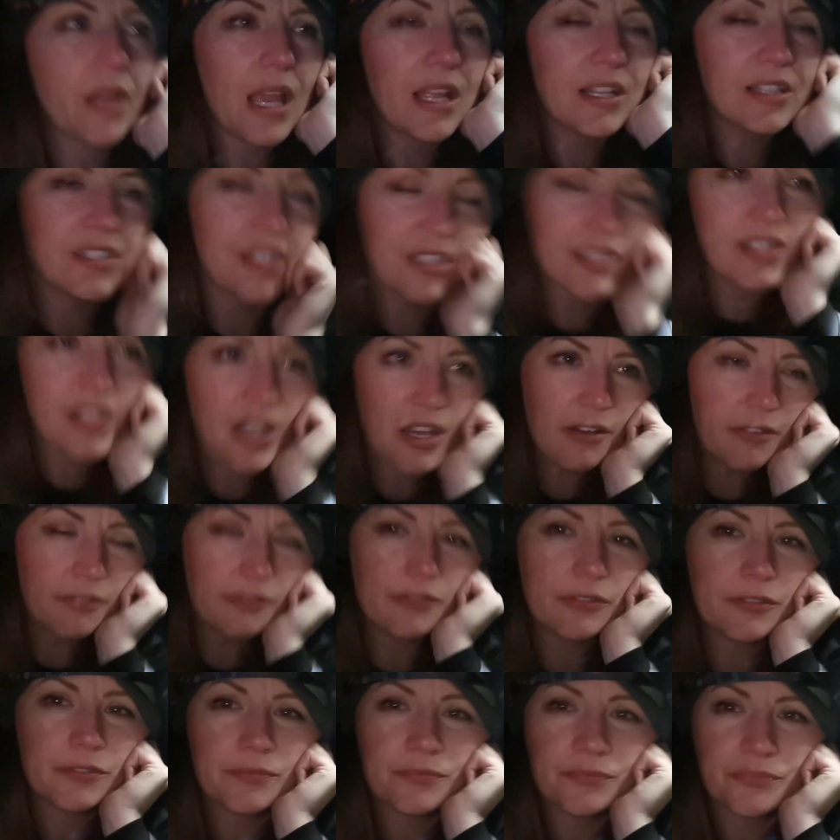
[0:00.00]
and
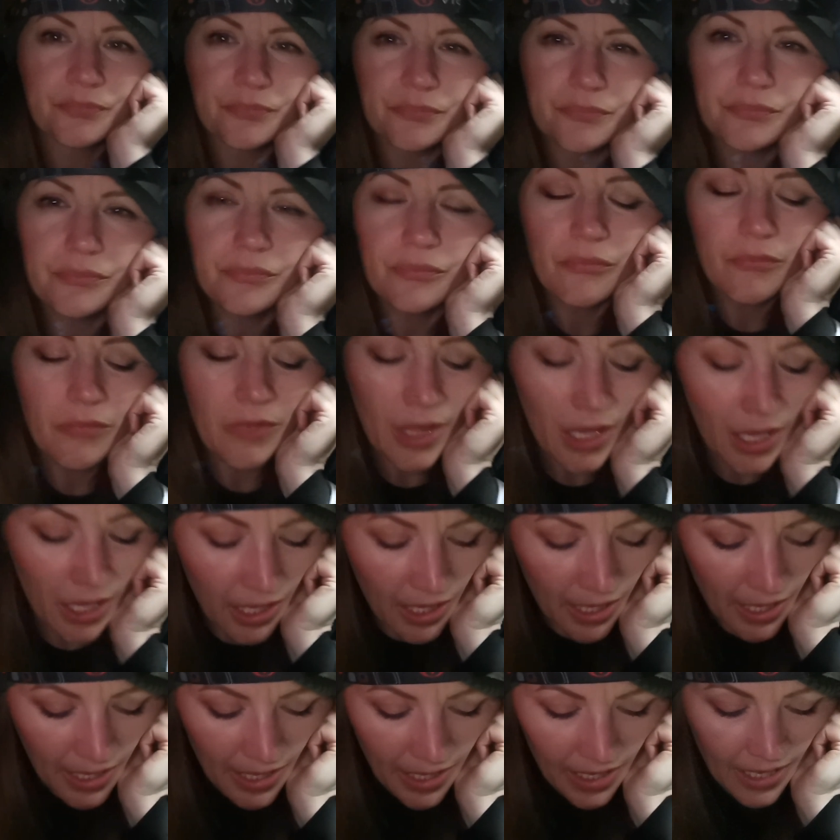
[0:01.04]
stuff,
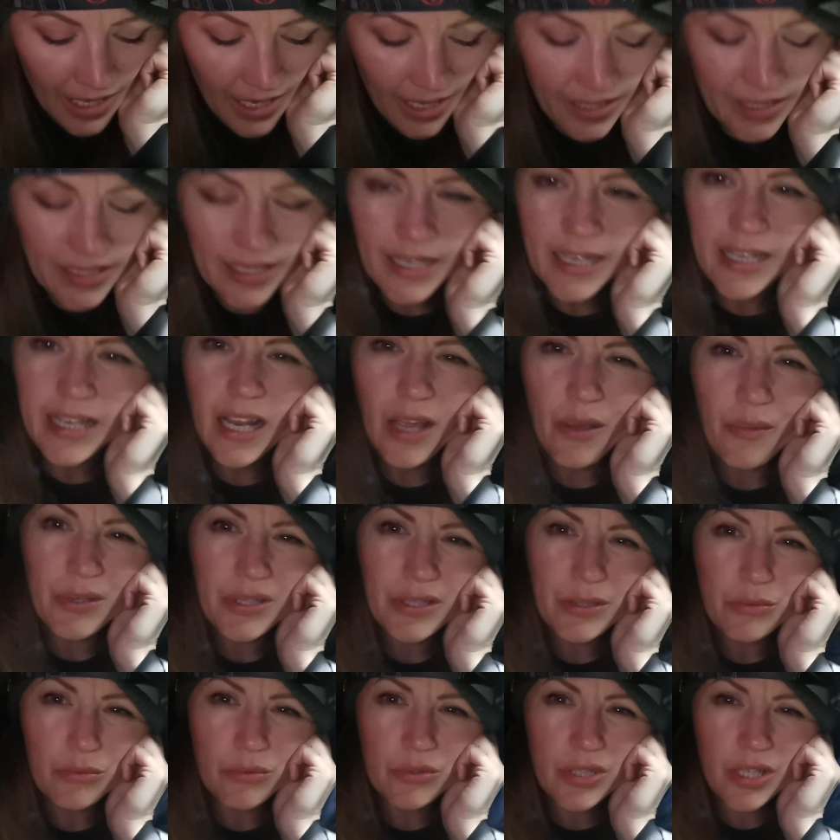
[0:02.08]
and now
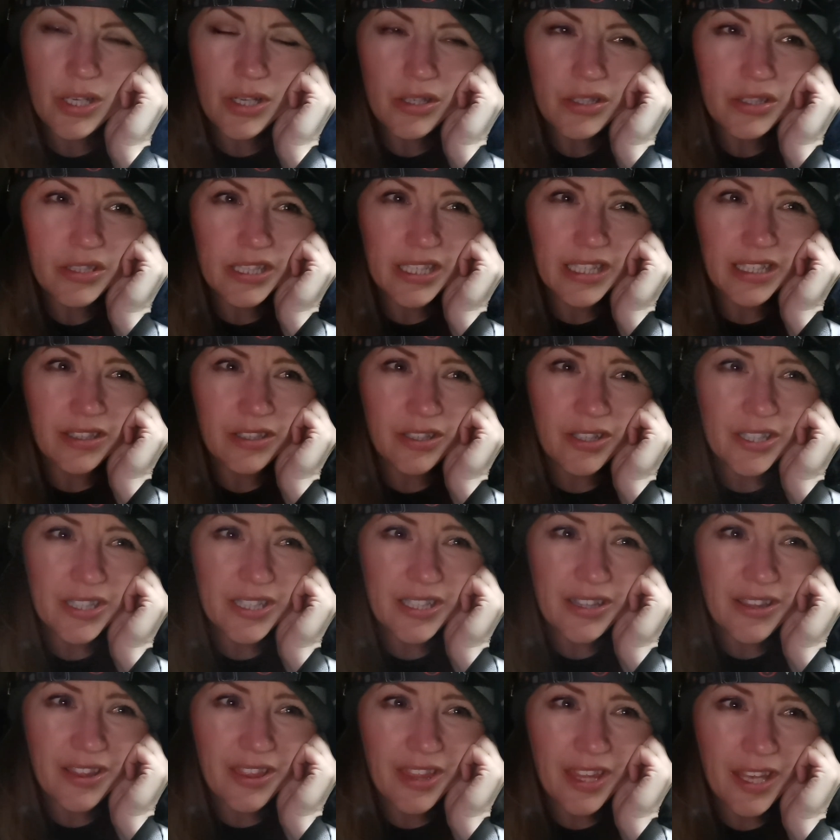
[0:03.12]
it's all dirty and I
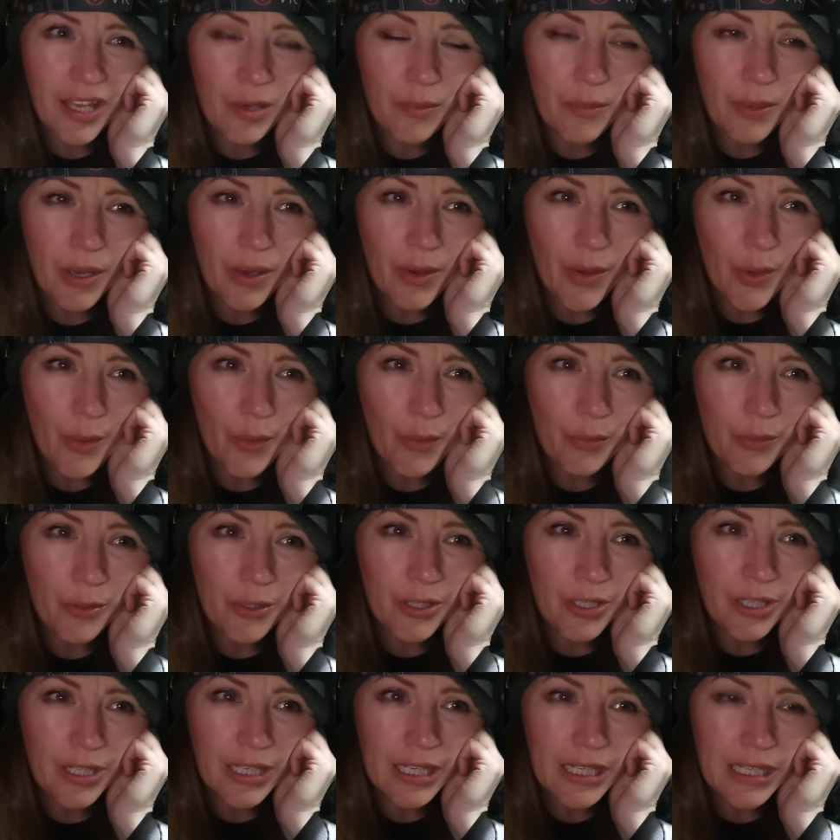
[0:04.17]
didn't think about how I'm
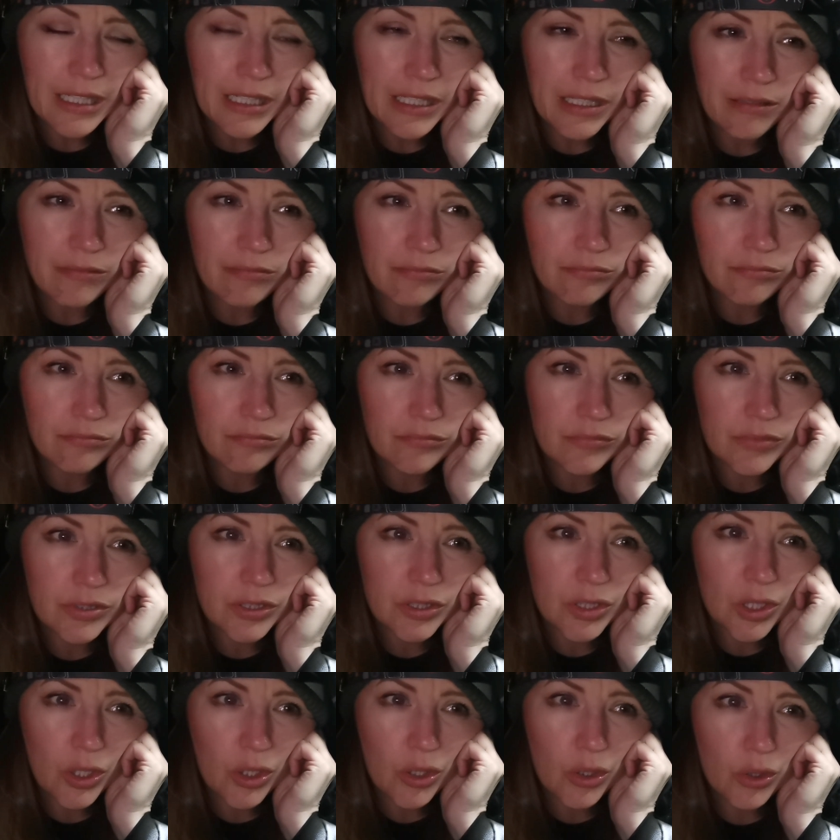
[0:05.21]
going to clean it,
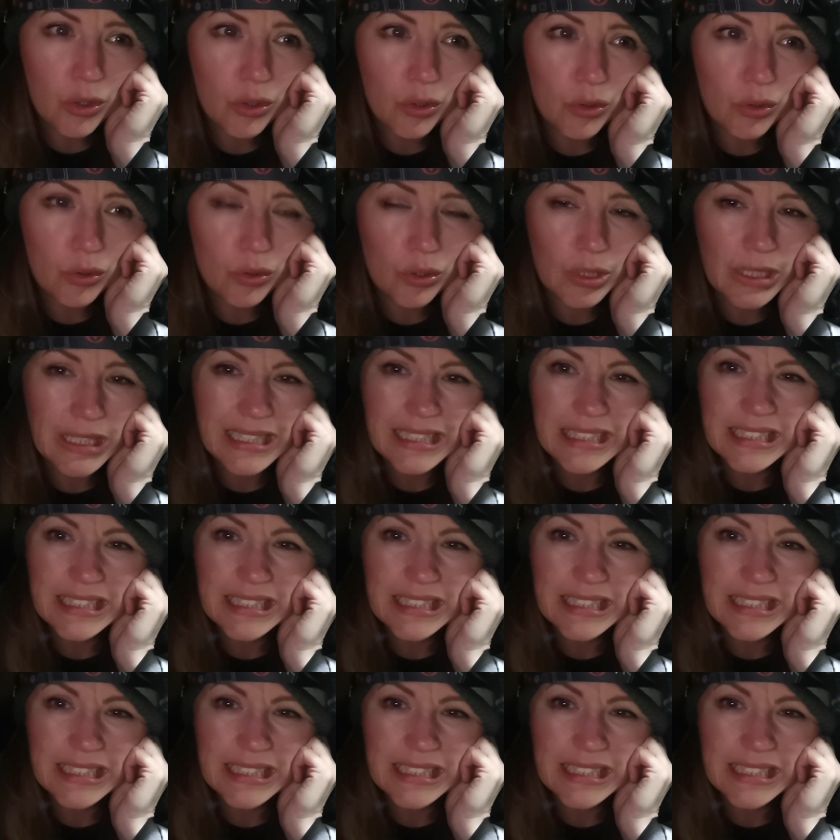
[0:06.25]
so